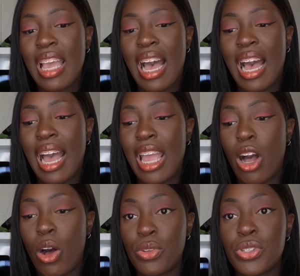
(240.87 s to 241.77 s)
I
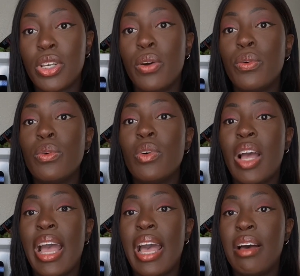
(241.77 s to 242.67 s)
also
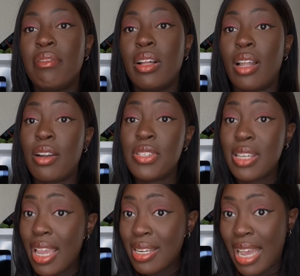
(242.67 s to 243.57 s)
have a lot of
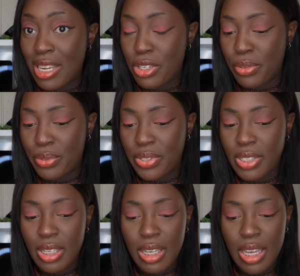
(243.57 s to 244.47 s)
snake
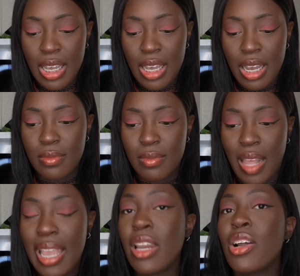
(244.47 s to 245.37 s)
tattoos.
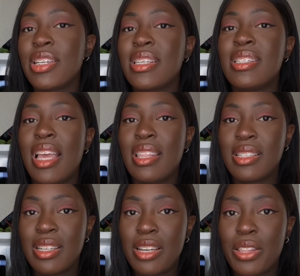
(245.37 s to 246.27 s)
I can honestly say
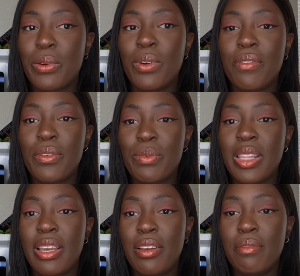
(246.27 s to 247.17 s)
that's another one of the
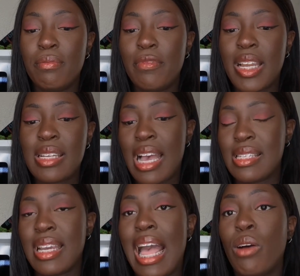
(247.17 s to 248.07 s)
really
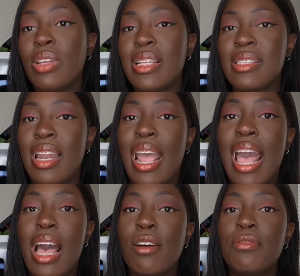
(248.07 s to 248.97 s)
fantastic outlets that I
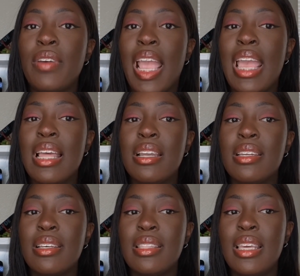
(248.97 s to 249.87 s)
have,
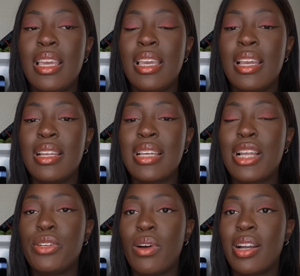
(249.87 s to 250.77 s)
and the
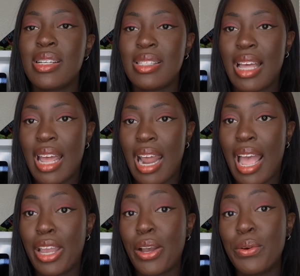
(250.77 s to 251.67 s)
tattoo artist that I
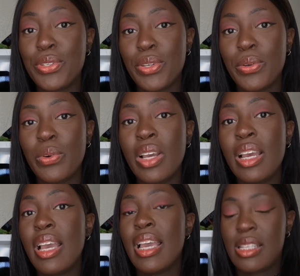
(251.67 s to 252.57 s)
go to
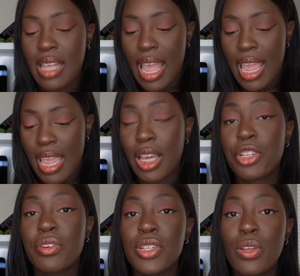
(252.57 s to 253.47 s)
is a
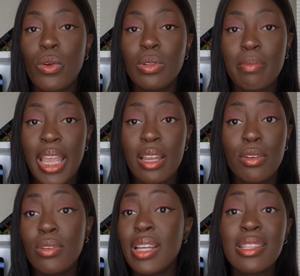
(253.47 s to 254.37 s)
lecherous old man
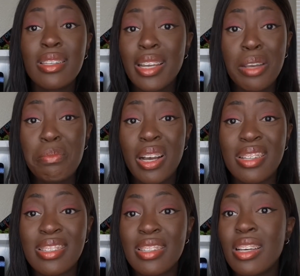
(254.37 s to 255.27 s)
who likes looking at
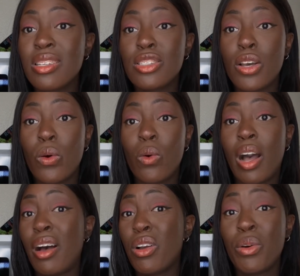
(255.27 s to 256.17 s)
butts. So
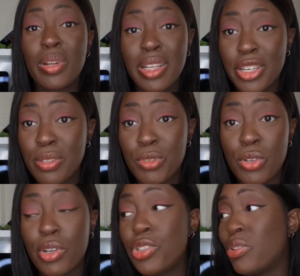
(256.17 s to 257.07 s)
I'll go in there in some
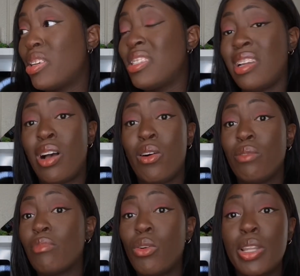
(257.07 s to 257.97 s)
short shorts and I'll
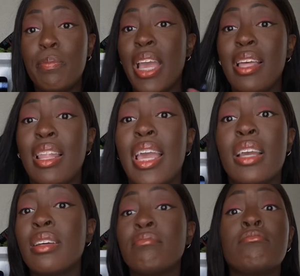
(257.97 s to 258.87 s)
only pay like
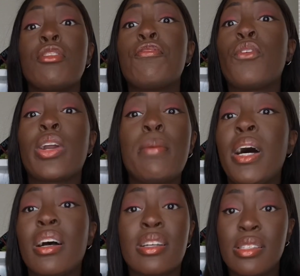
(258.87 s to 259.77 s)
40
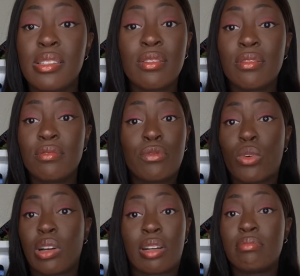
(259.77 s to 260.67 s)
bucks
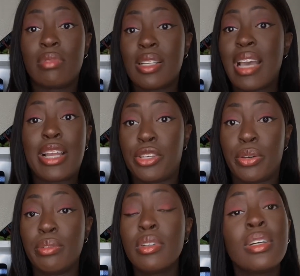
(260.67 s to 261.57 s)
for a
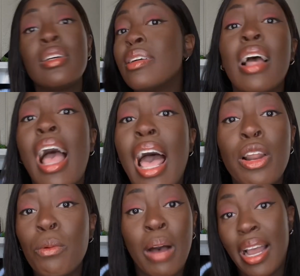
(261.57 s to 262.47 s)
tattoo. I
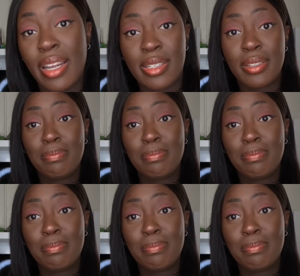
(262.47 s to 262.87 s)
don't mind.